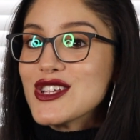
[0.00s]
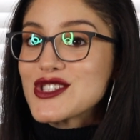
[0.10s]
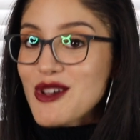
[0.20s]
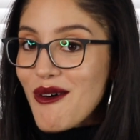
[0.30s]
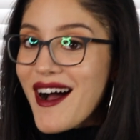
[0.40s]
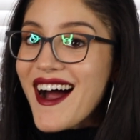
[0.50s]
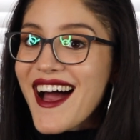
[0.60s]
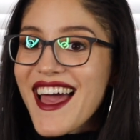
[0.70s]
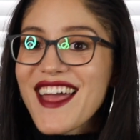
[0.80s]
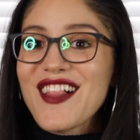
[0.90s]
So
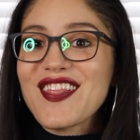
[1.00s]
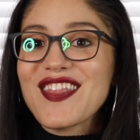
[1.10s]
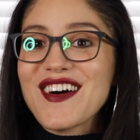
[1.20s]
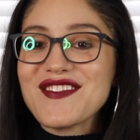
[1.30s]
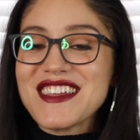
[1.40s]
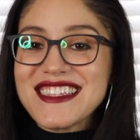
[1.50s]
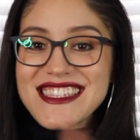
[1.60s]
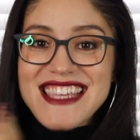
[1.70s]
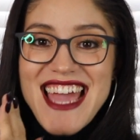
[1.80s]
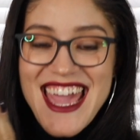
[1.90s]
I love these.
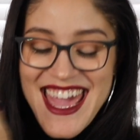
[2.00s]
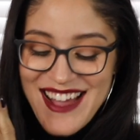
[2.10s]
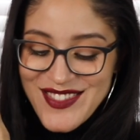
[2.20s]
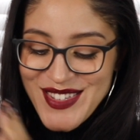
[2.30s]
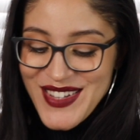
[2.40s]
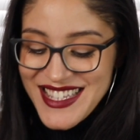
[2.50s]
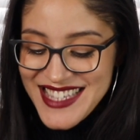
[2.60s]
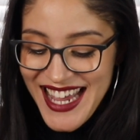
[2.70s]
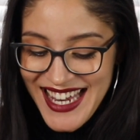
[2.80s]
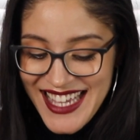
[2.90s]
Yay, I'm so
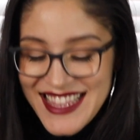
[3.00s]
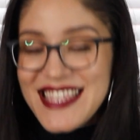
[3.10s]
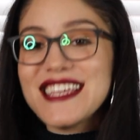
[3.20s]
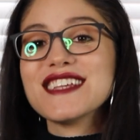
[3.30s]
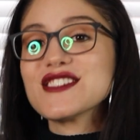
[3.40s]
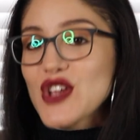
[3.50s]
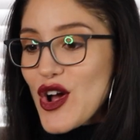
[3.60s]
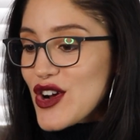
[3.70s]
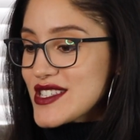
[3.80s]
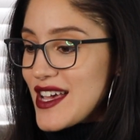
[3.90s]
excited. These
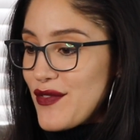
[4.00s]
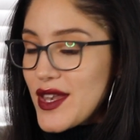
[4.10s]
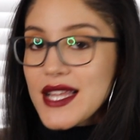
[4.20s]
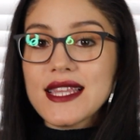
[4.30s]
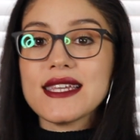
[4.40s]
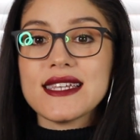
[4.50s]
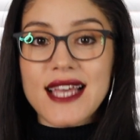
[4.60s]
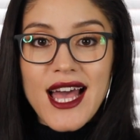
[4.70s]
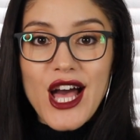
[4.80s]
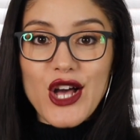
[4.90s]
are definitely
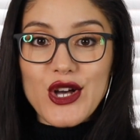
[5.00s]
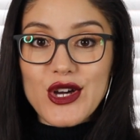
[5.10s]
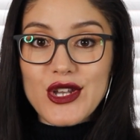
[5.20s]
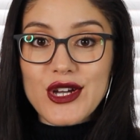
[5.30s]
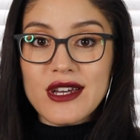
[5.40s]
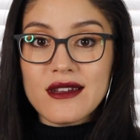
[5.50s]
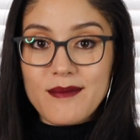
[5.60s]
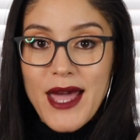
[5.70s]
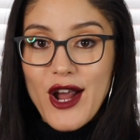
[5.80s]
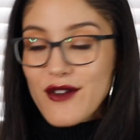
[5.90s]
a good
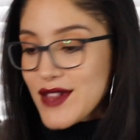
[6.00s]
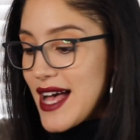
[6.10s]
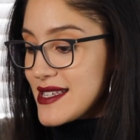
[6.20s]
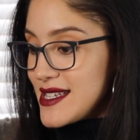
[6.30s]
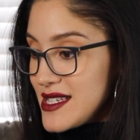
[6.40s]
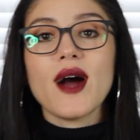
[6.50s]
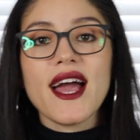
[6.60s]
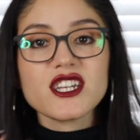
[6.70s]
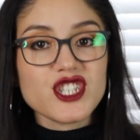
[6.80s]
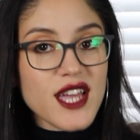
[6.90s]
pair of glasses. I
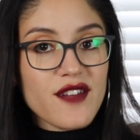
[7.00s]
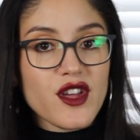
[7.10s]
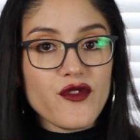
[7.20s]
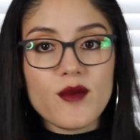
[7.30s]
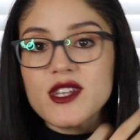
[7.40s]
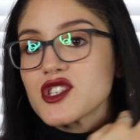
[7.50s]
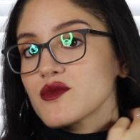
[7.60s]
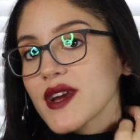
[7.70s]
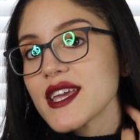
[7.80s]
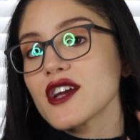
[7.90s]
actually have the
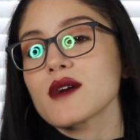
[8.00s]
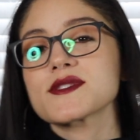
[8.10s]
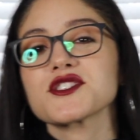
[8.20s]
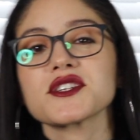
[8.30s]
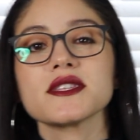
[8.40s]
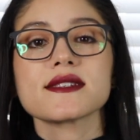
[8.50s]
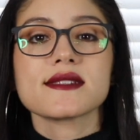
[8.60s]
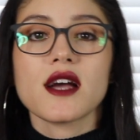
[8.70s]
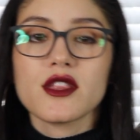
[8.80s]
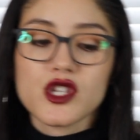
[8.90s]
information right here. I'm still gonna
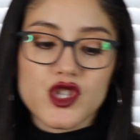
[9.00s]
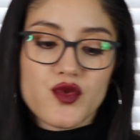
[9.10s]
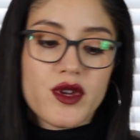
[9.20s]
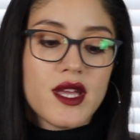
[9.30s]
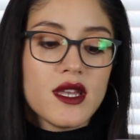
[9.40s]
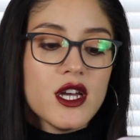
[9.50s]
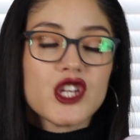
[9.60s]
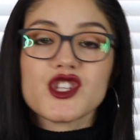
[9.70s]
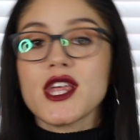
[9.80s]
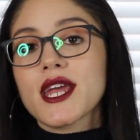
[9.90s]
list it on the screen
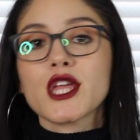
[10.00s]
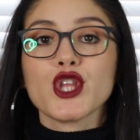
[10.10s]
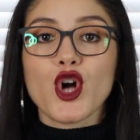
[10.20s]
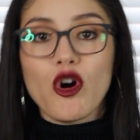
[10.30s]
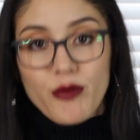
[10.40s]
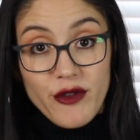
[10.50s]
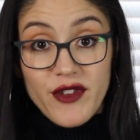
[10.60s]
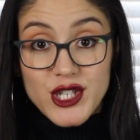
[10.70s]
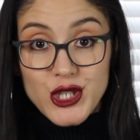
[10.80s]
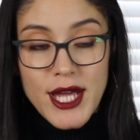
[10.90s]
so that it can look all
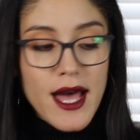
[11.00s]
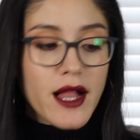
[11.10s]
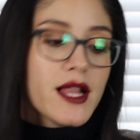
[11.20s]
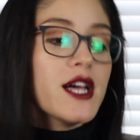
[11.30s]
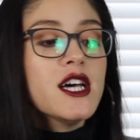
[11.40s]
professional.